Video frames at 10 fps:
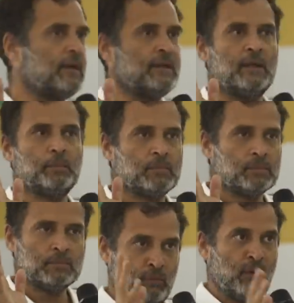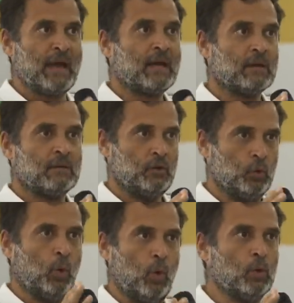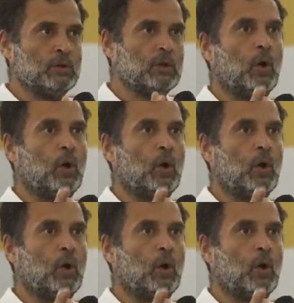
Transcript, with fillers: red tape. In fact, you own the